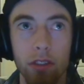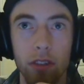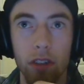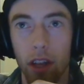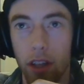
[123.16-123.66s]

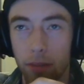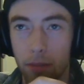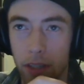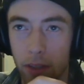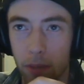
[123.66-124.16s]
like that
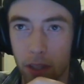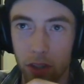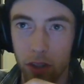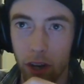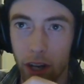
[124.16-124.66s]
makes the
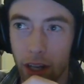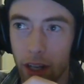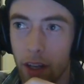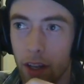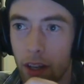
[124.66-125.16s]
picture grainy.